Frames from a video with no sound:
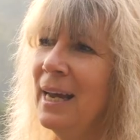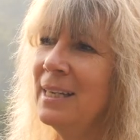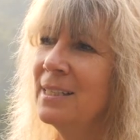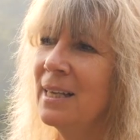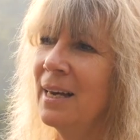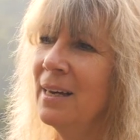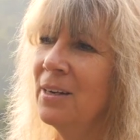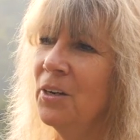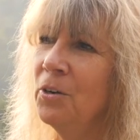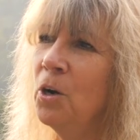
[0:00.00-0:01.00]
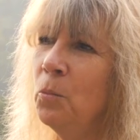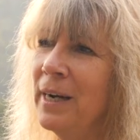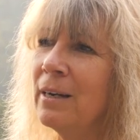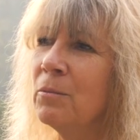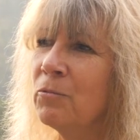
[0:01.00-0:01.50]
is that you know
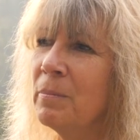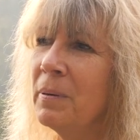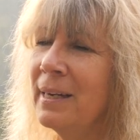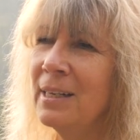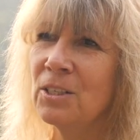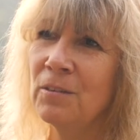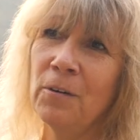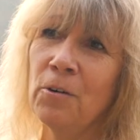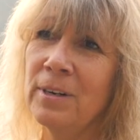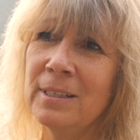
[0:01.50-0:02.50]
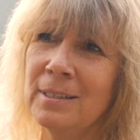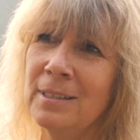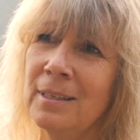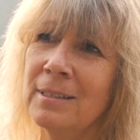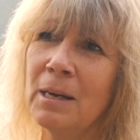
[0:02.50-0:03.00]
we can replenish the
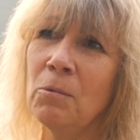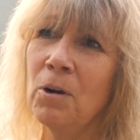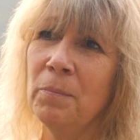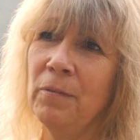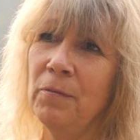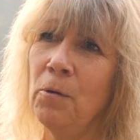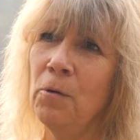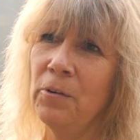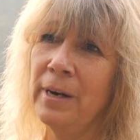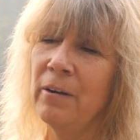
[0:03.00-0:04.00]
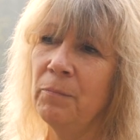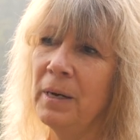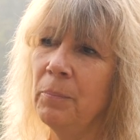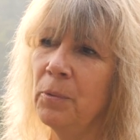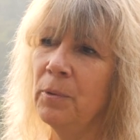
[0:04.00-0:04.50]
forests as they were before and have
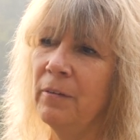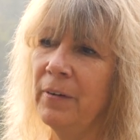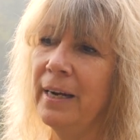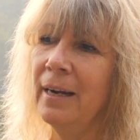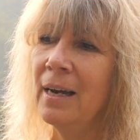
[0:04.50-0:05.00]
people living